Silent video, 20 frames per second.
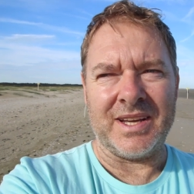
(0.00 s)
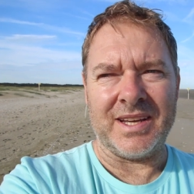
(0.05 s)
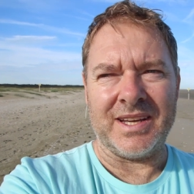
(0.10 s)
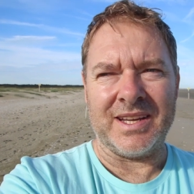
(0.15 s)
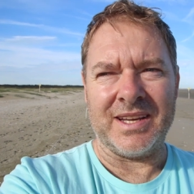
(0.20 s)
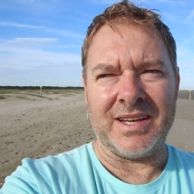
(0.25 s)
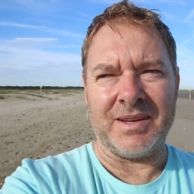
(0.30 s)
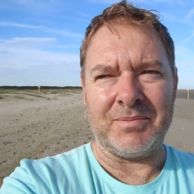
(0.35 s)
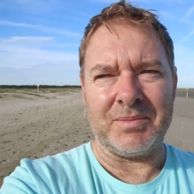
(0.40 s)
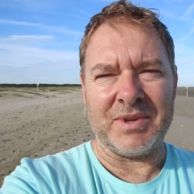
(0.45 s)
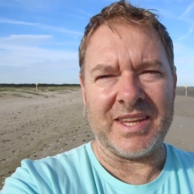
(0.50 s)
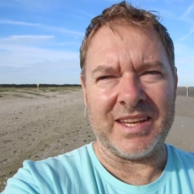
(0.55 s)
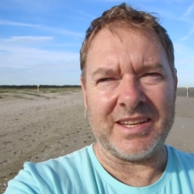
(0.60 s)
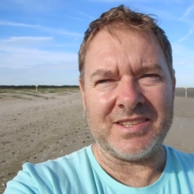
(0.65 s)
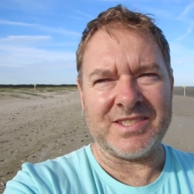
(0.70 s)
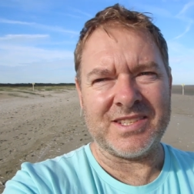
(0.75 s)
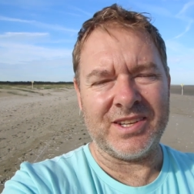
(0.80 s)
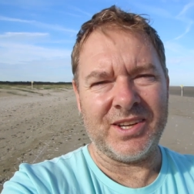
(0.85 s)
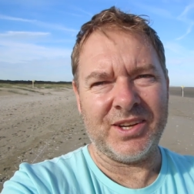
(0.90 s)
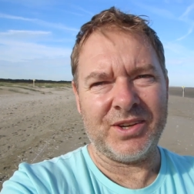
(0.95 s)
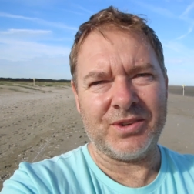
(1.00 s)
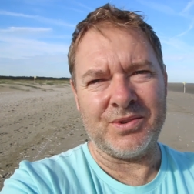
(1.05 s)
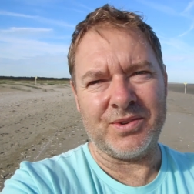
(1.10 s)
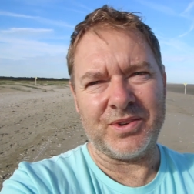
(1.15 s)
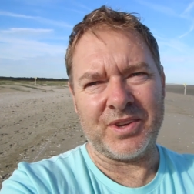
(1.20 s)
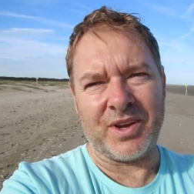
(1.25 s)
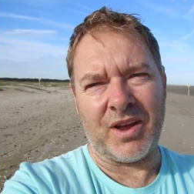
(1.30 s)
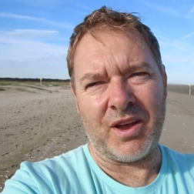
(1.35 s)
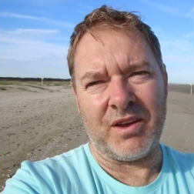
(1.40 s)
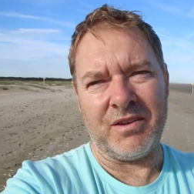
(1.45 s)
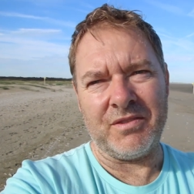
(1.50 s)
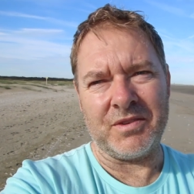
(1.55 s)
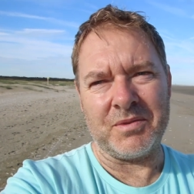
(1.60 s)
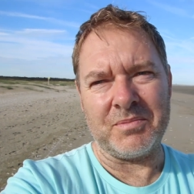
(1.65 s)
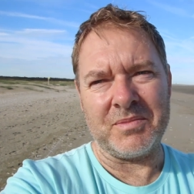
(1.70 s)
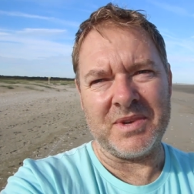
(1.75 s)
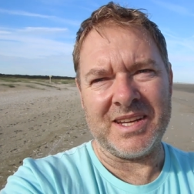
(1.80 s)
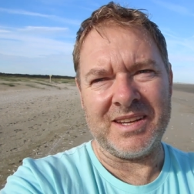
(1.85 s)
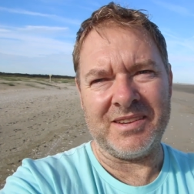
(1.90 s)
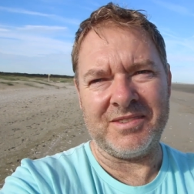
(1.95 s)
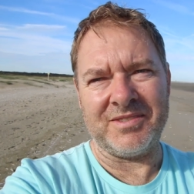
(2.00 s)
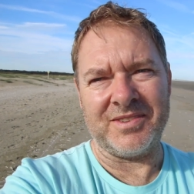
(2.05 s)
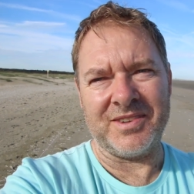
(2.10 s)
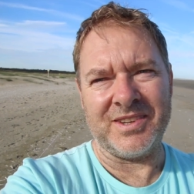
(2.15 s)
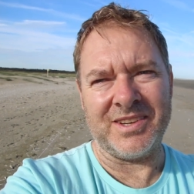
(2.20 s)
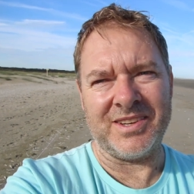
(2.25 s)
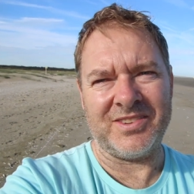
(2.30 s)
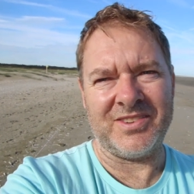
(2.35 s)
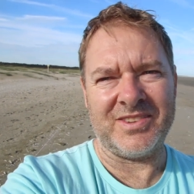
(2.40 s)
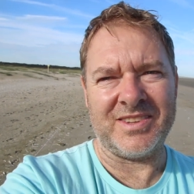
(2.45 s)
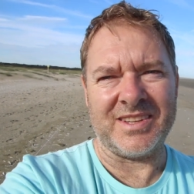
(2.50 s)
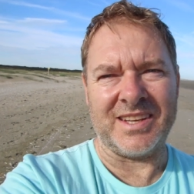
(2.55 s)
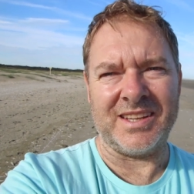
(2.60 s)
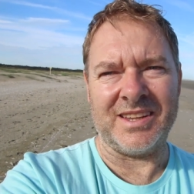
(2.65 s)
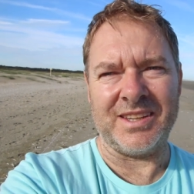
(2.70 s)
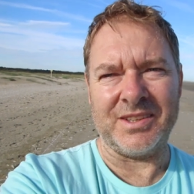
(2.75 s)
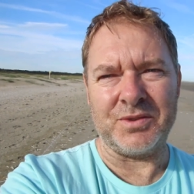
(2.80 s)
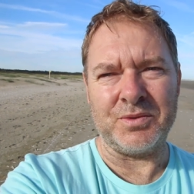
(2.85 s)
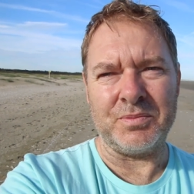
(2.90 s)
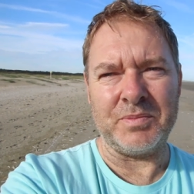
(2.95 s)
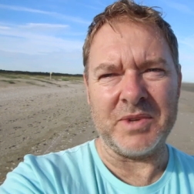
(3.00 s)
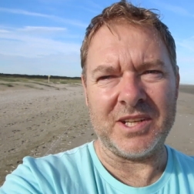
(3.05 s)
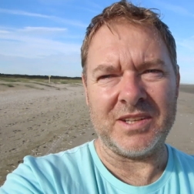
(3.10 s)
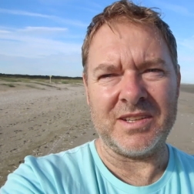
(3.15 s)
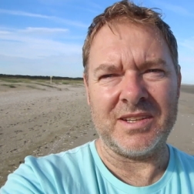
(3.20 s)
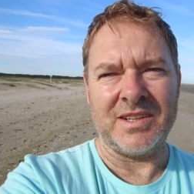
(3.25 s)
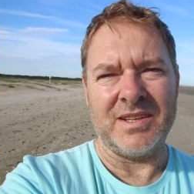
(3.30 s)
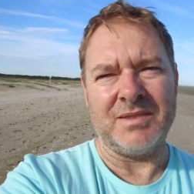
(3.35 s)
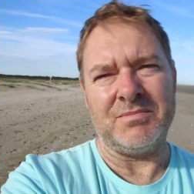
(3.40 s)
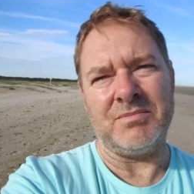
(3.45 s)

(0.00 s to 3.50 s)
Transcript: uh, but they circled over me first a little bit,